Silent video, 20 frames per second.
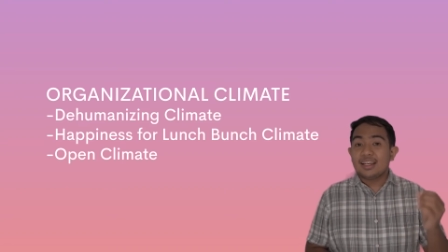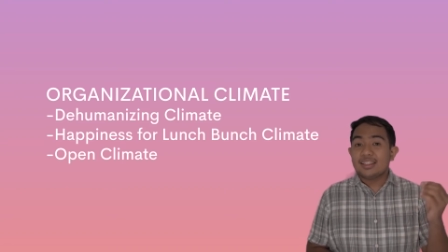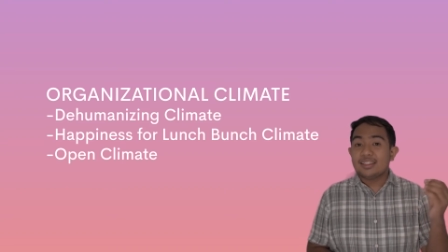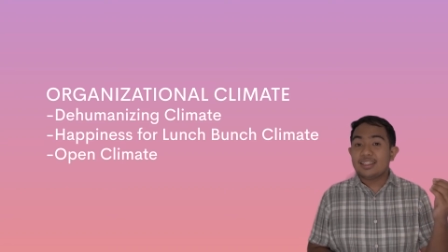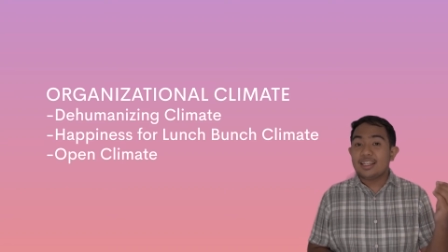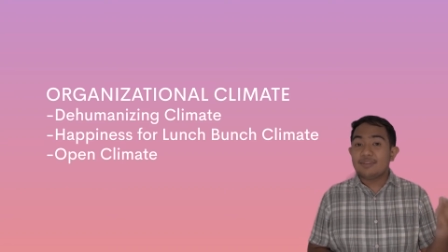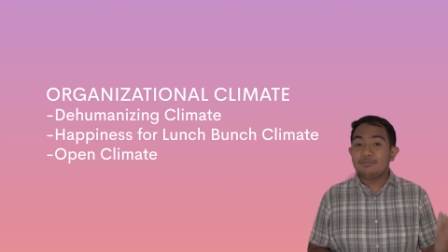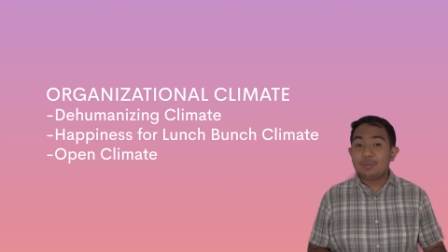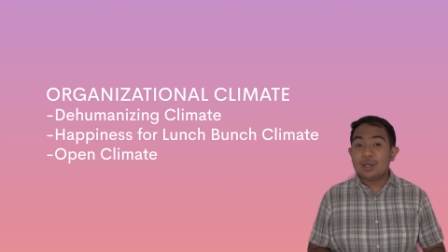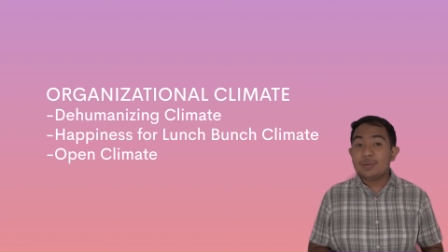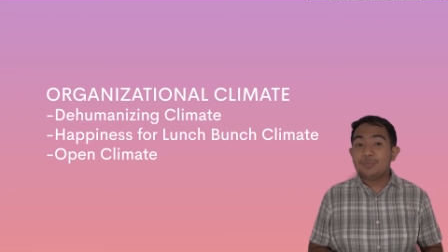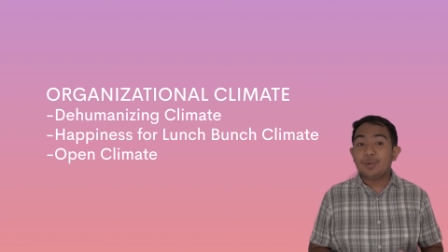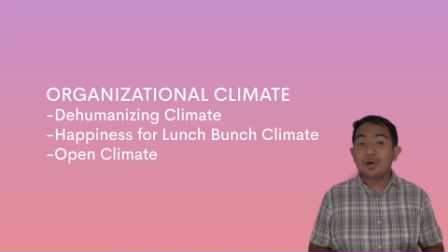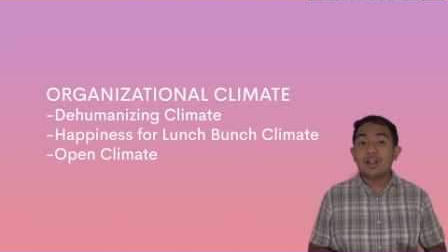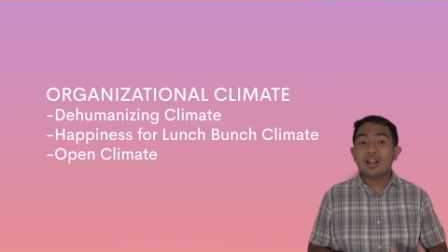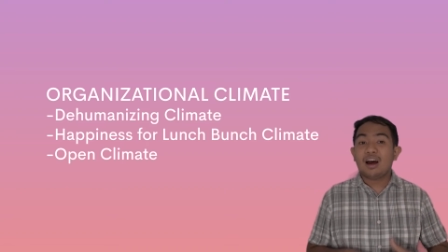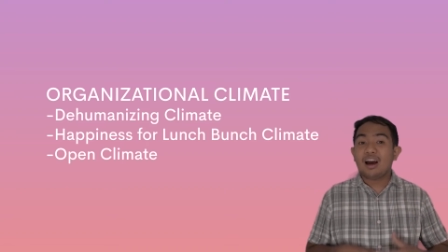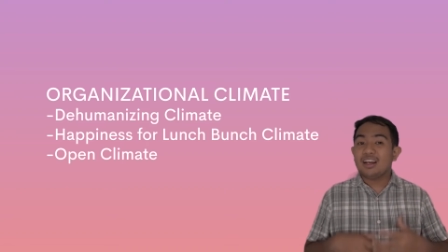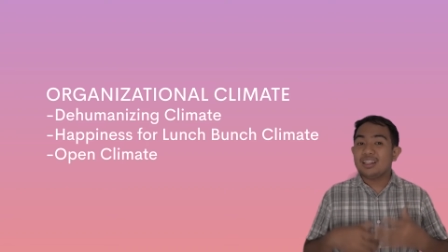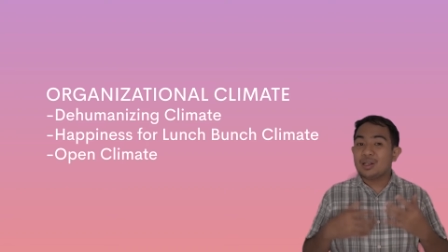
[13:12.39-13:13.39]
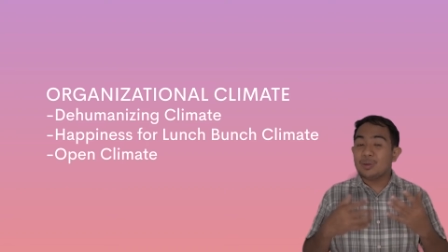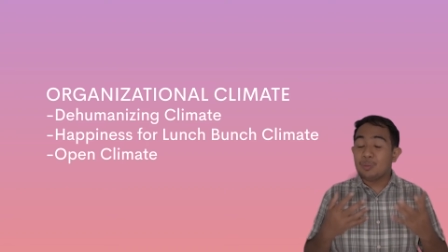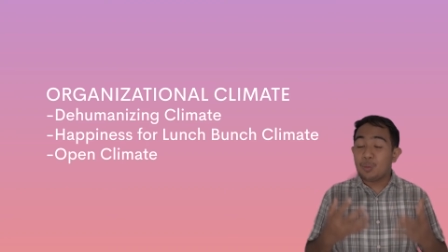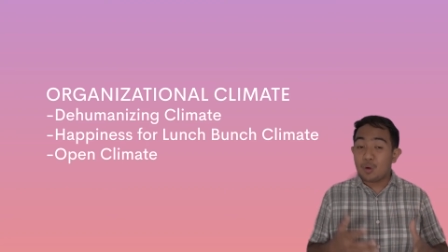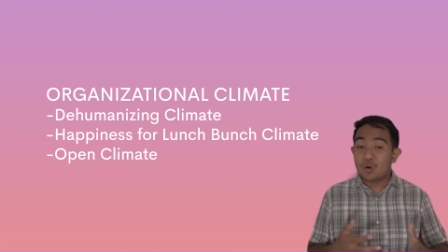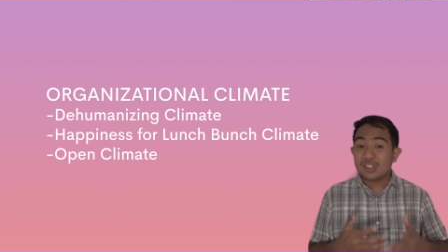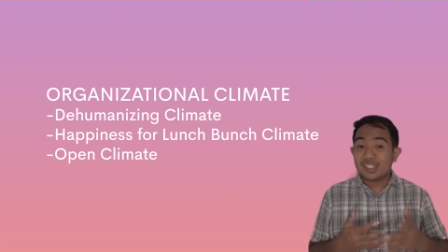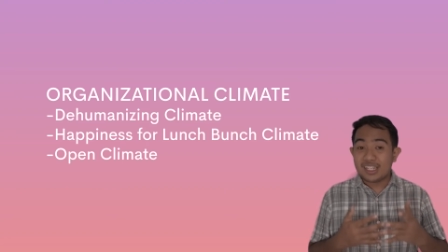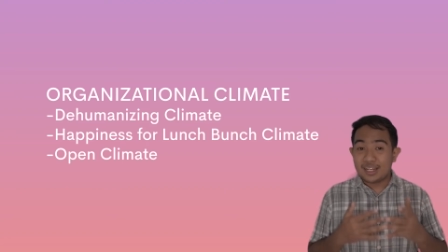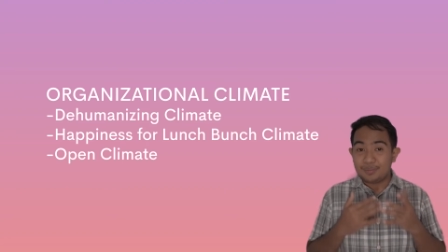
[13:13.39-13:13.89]
the people are the
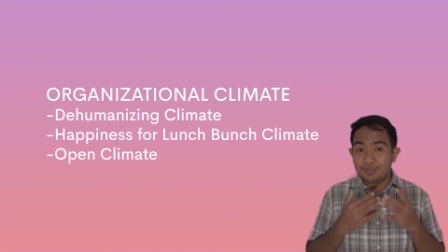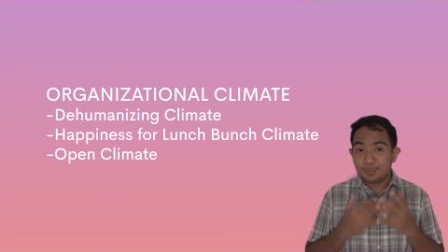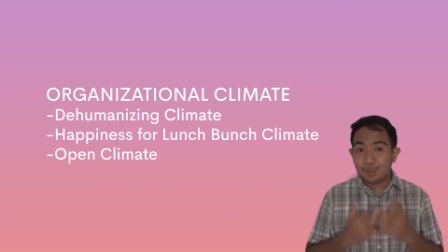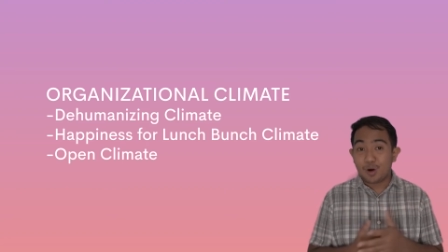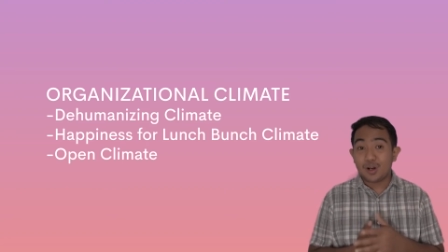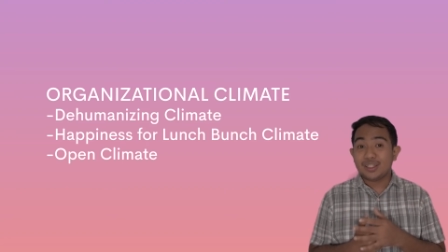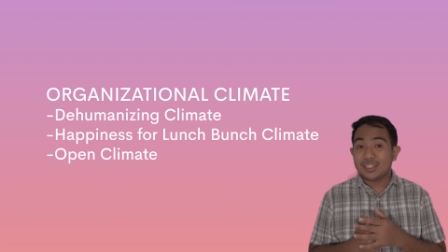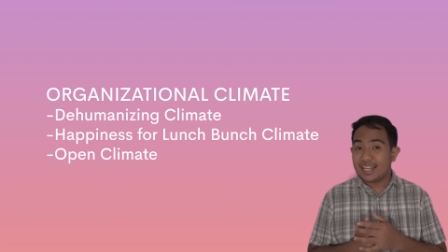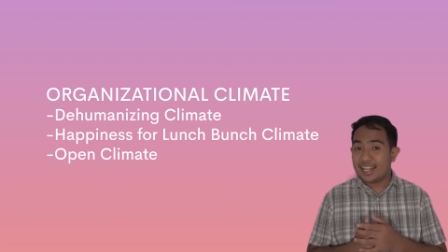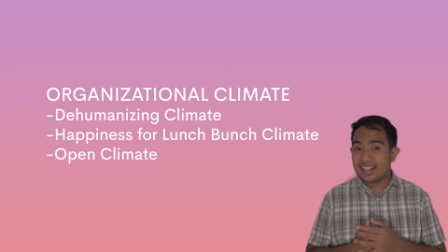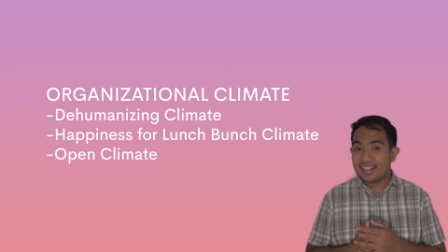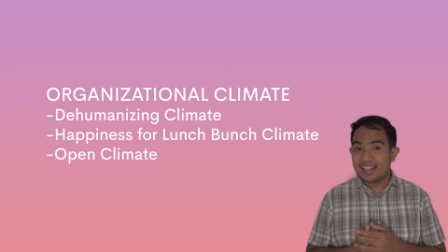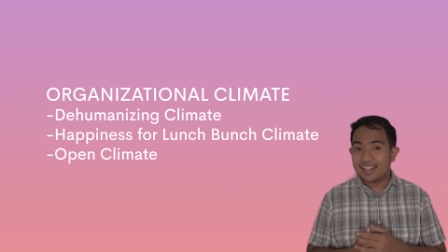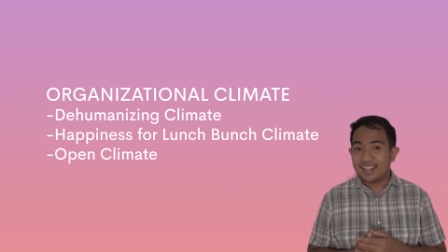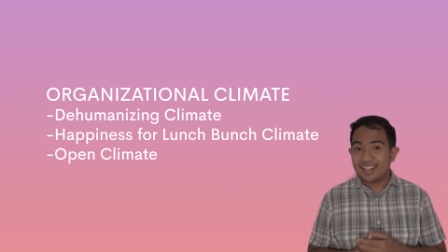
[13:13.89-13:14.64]
most important.